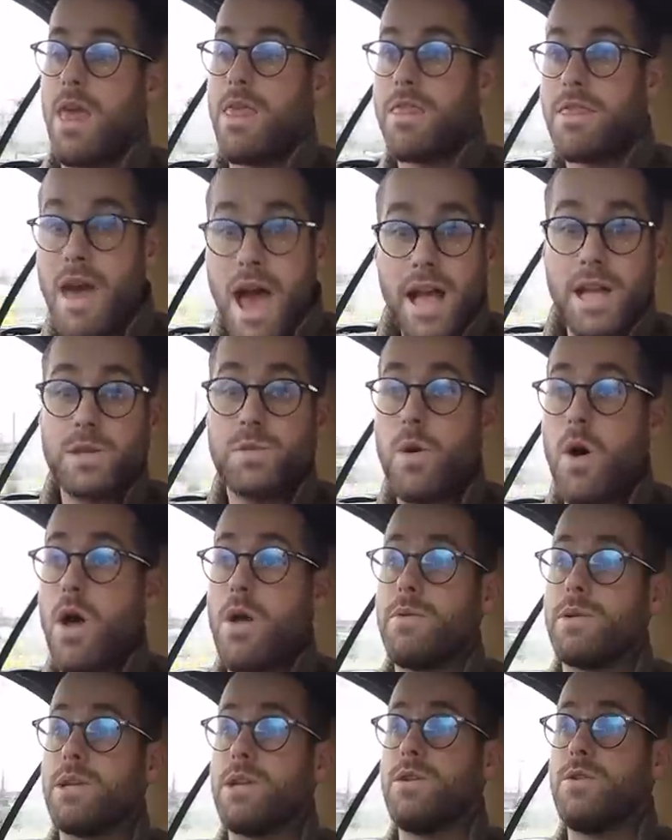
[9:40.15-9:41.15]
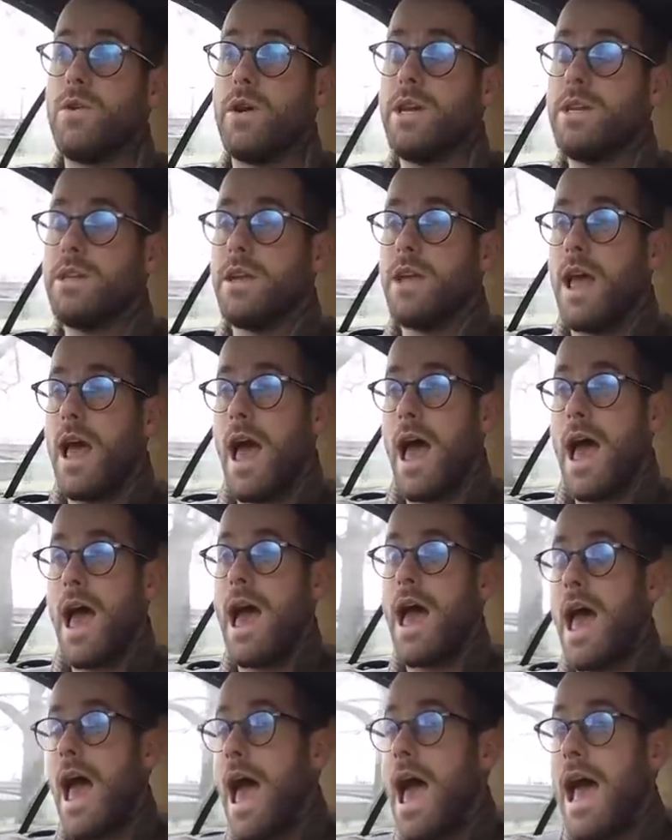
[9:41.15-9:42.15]
That's why I was annoyed.
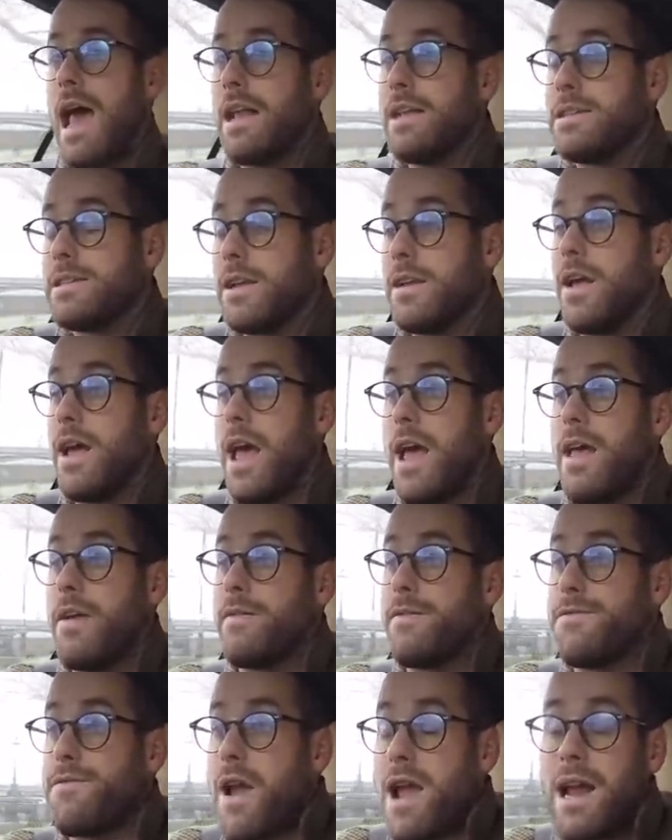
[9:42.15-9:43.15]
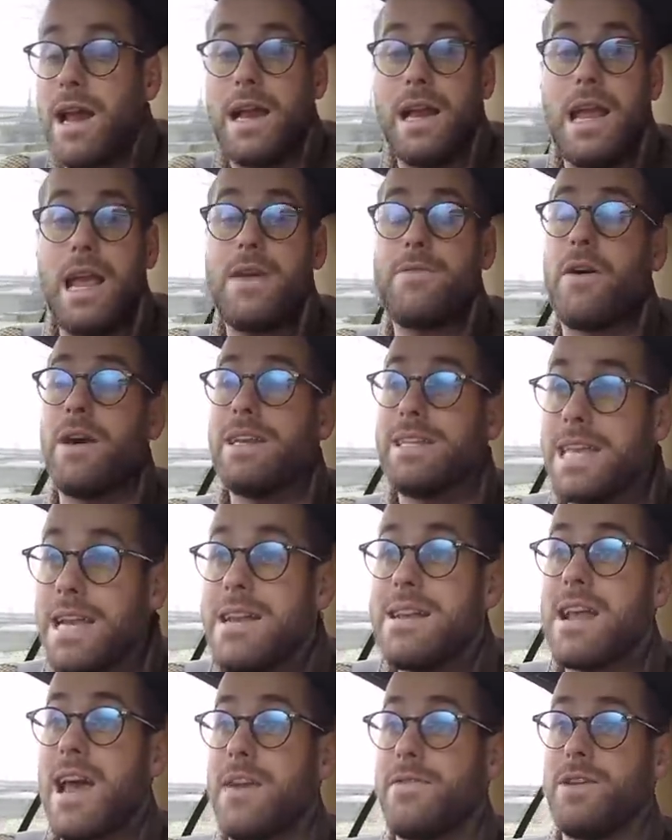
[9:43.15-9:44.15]
Uh, and frankly, if I
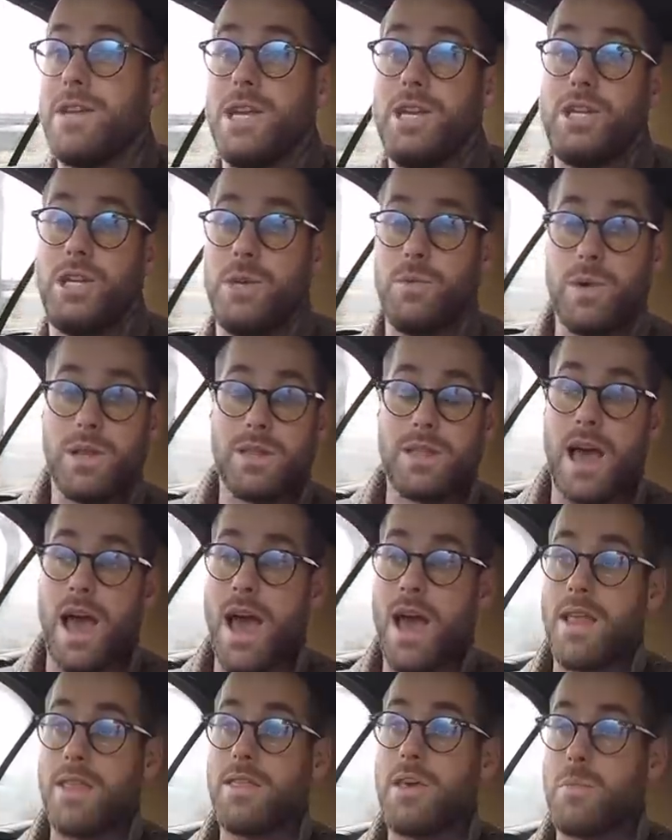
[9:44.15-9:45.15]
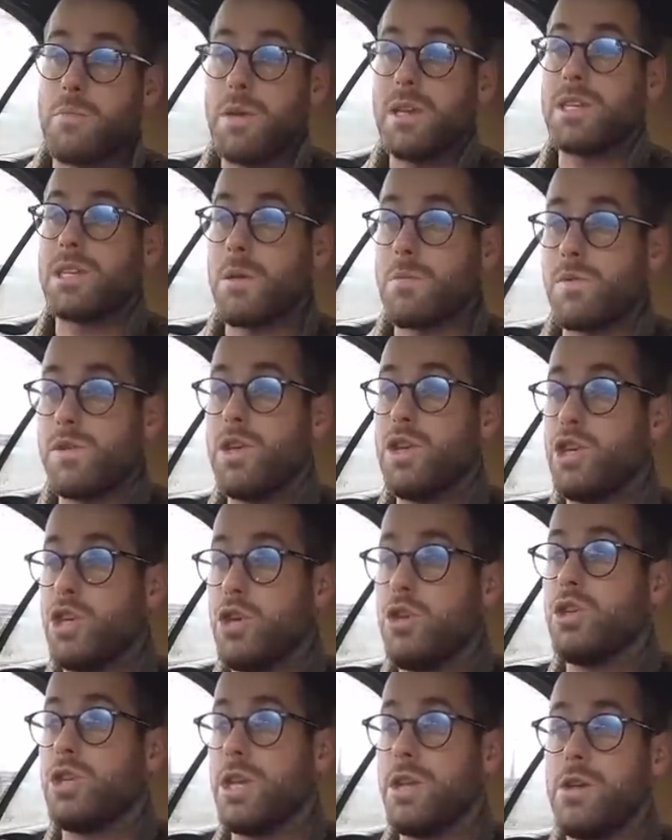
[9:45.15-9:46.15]
didn't have an issue with that, there'd be something
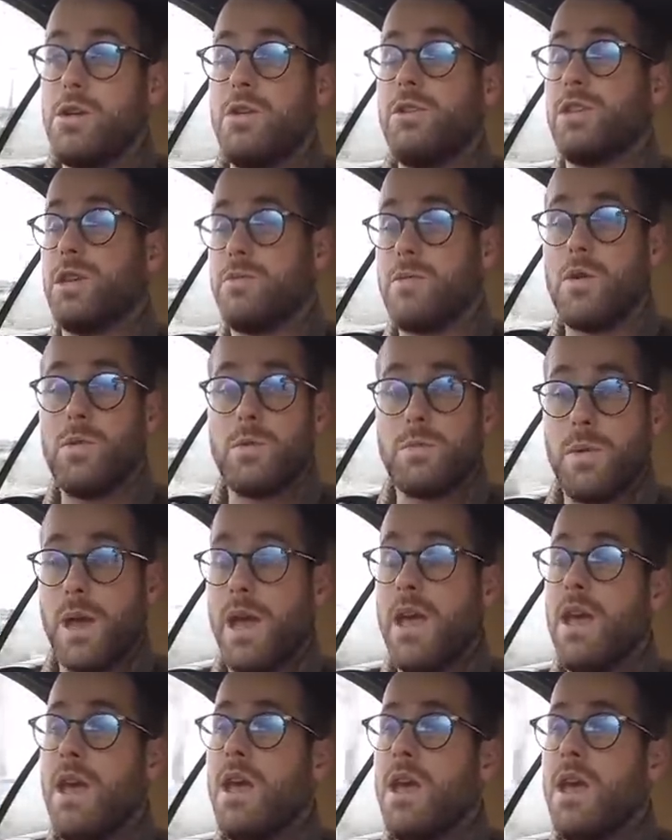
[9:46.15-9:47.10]
hugely, hugely wrong with me.